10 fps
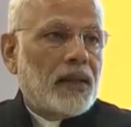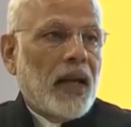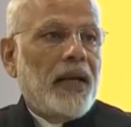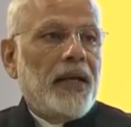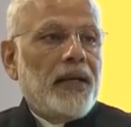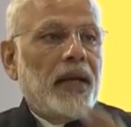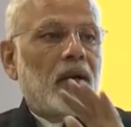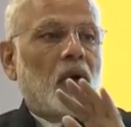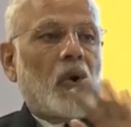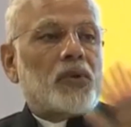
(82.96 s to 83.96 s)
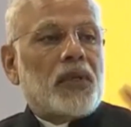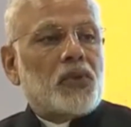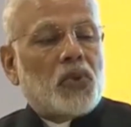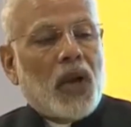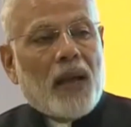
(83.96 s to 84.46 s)
the Indian
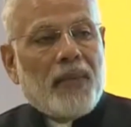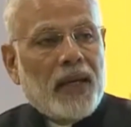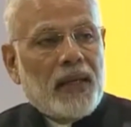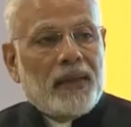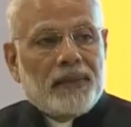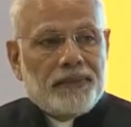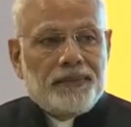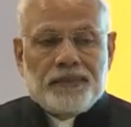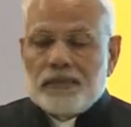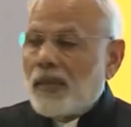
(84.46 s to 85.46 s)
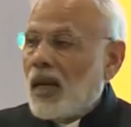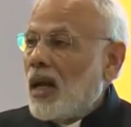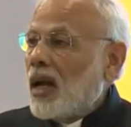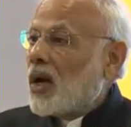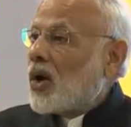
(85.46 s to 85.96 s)
Ocean tsunami
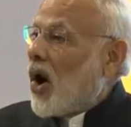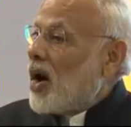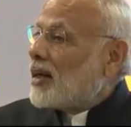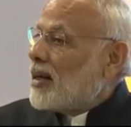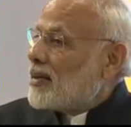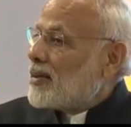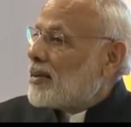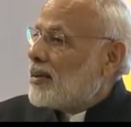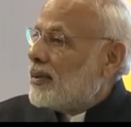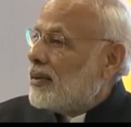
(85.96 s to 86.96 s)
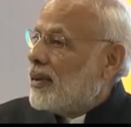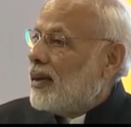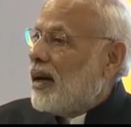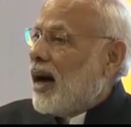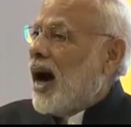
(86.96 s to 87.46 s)
caught us
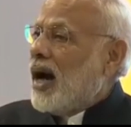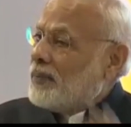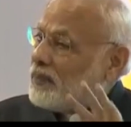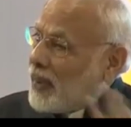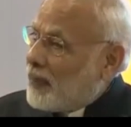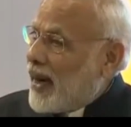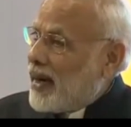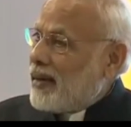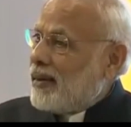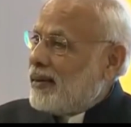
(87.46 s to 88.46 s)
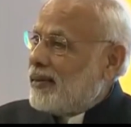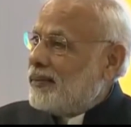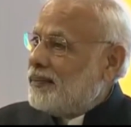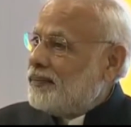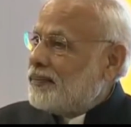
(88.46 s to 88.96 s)
unprepared
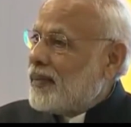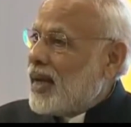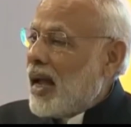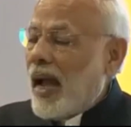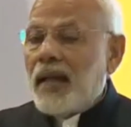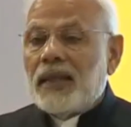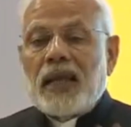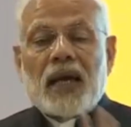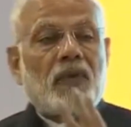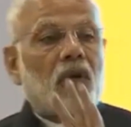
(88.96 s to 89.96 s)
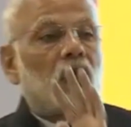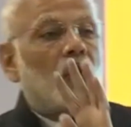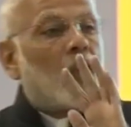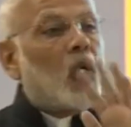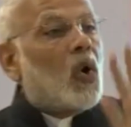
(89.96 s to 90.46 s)
and there was
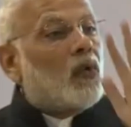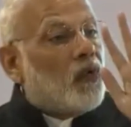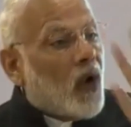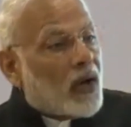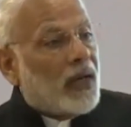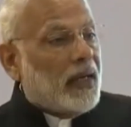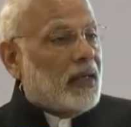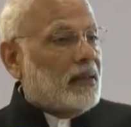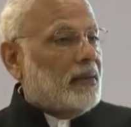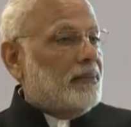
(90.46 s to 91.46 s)
no warning